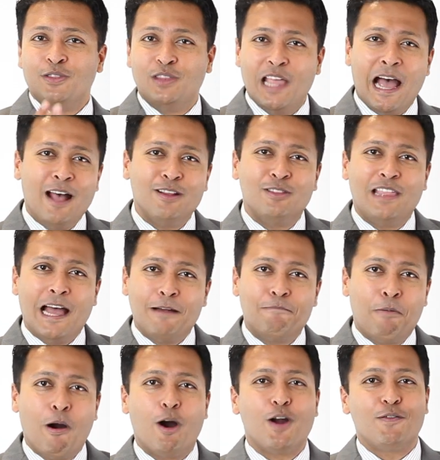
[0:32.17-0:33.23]
that that
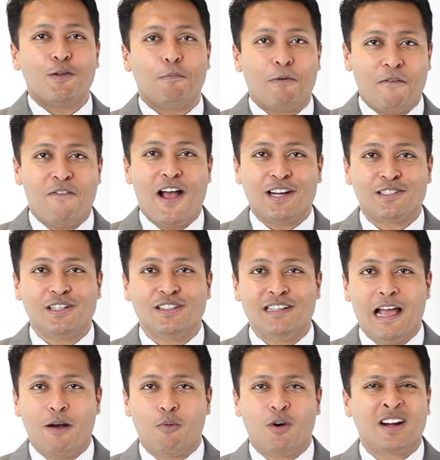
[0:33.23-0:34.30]
part of your professional
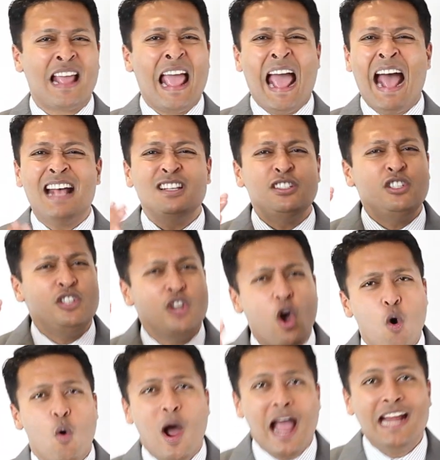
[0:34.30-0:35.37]
network has
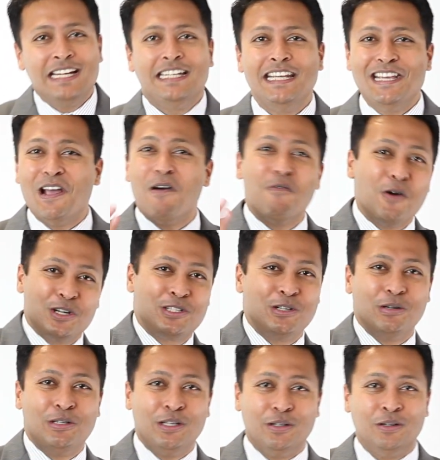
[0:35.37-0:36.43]
no idea what
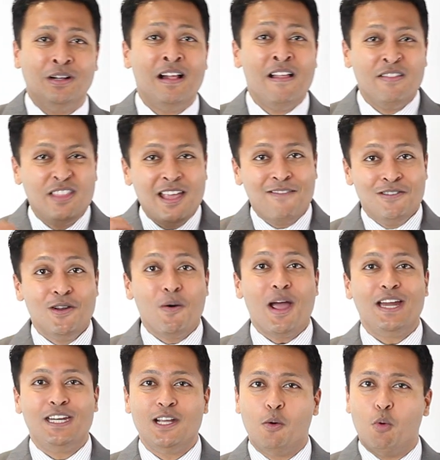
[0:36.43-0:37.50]
you do. They have no
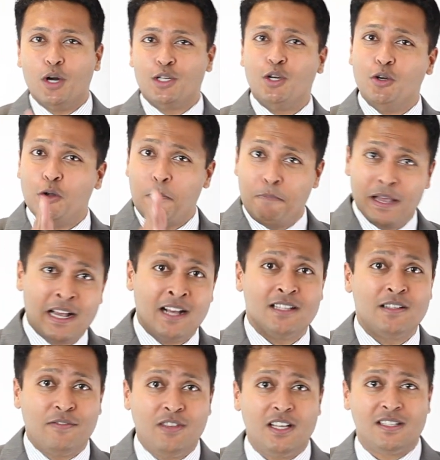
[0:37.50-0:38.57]
idea what you do
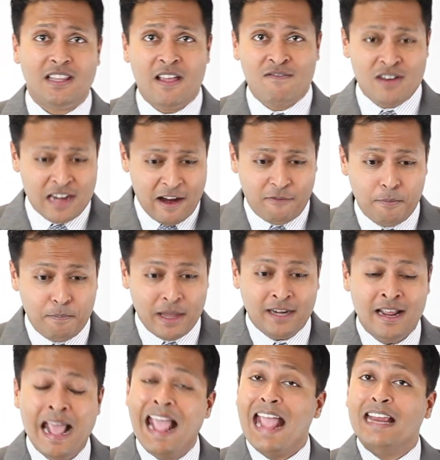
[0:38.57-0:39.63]
because of this. They have never
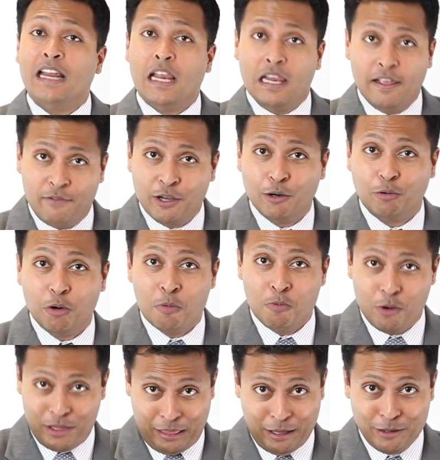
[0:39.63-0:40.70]
been in a living room
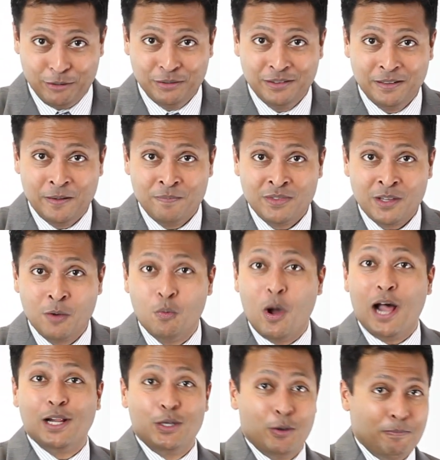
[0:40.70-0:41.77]
with you
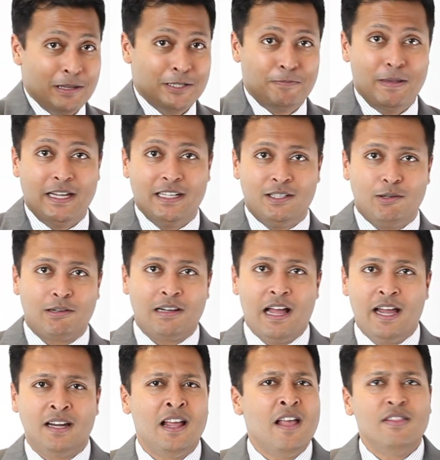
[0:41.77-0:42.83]
while you've been speaking to a
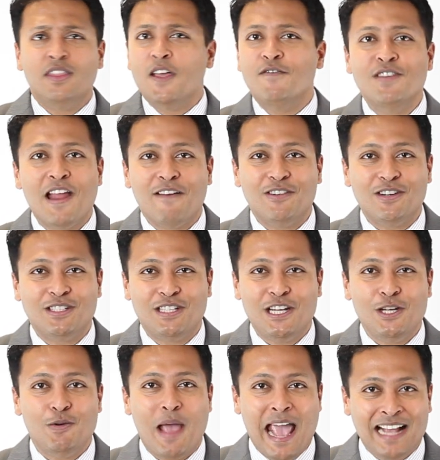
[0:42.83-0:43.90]
client. They've never seen
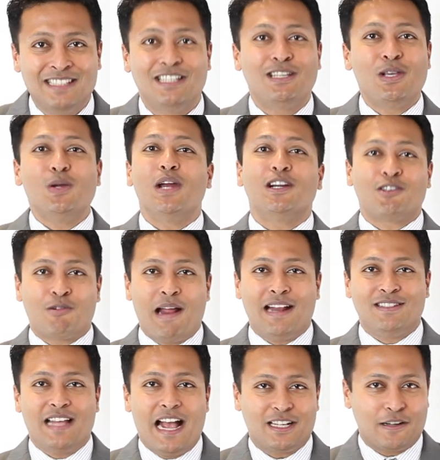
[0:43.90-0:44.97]
you execute a
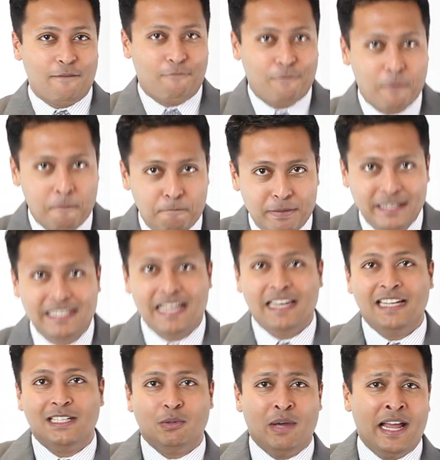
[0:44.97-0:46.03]
transaction from
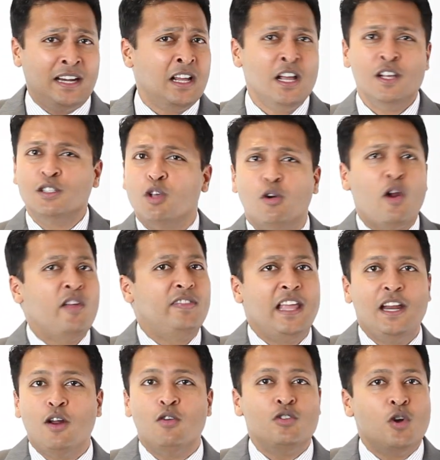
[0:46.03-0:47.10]
beginning to end, so they
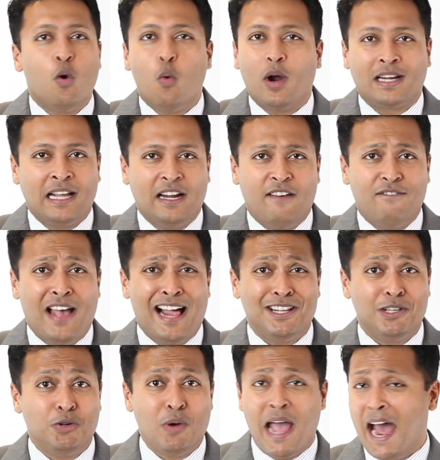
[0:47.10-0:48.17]
don't know what kind of value
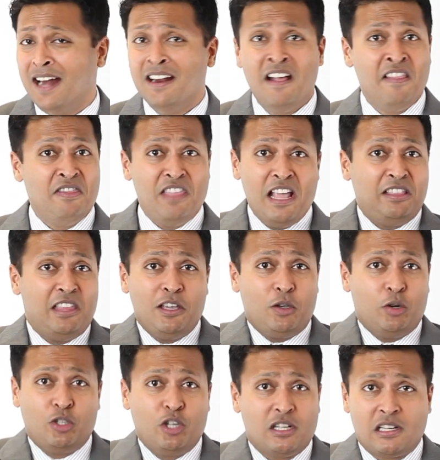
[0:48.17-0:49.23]
you add. They think
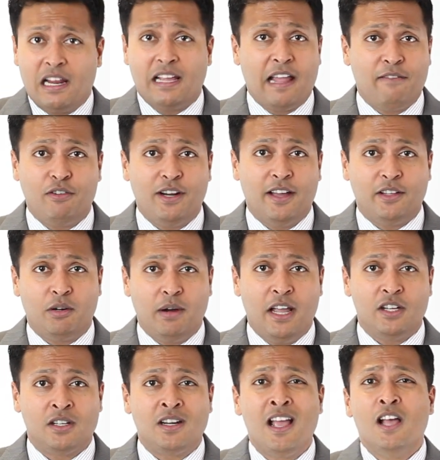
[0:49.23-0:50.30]
you're just like every other
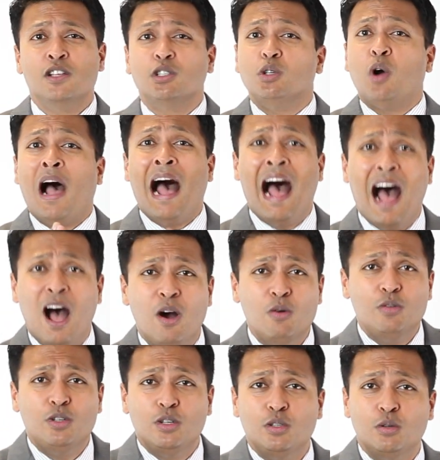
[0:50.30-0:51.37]
agent. So, how
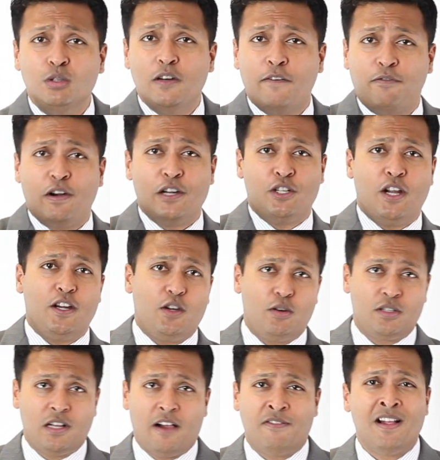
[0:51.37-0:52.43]
do you differentiate
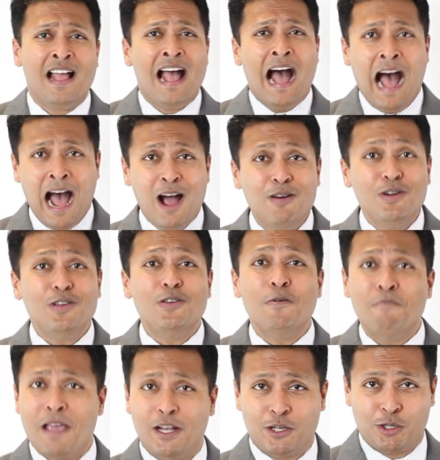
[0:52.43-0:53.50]
yourself? How do you
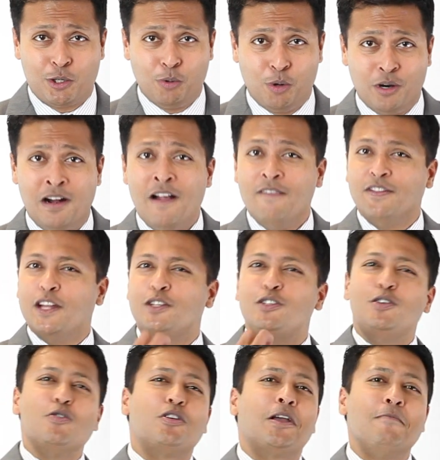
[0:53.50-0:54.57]
make sure that
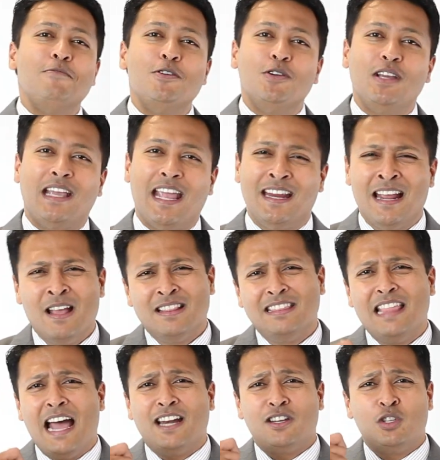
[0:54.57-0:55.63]
you communicate
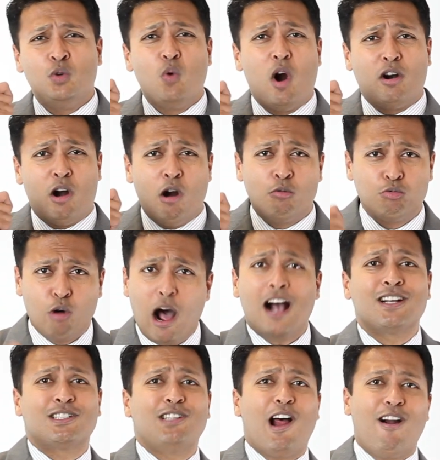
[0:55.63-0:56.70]
that you are a
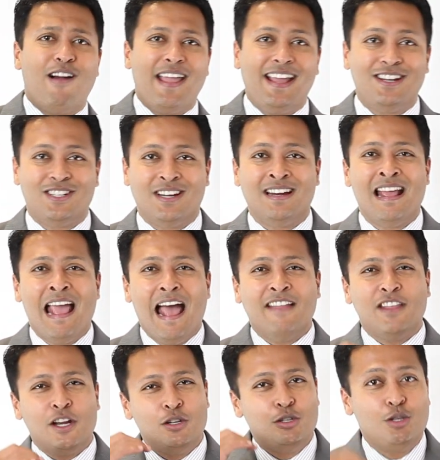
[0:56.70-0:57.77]
rock star agent and
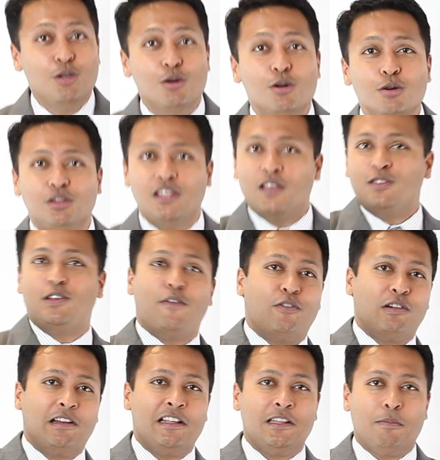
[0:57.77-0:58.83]
that you do things
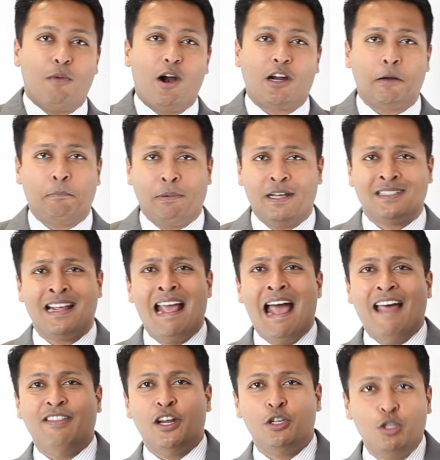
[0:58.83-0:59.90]
differently in the marketplace
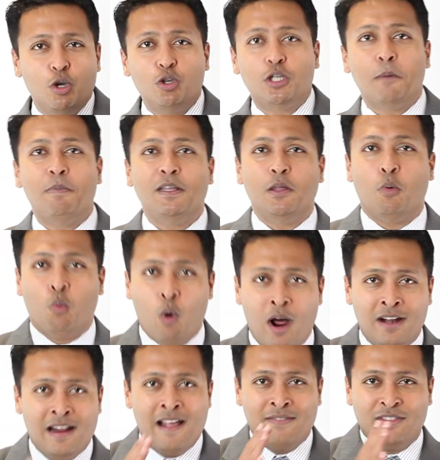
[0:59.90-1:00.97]
and that you should be the
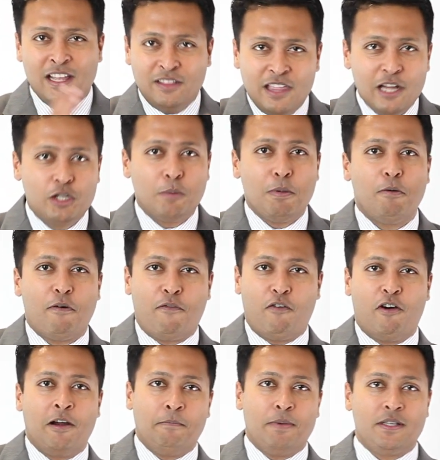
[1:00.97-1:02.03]
one that they should be
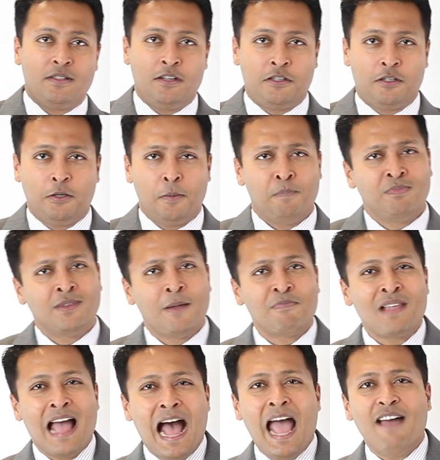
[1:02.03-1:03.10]
referring business to?
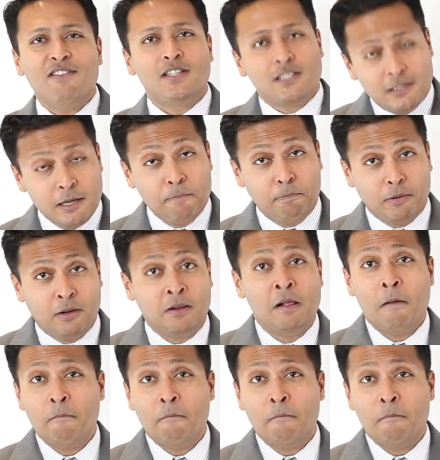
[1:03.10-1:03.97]
I have a simple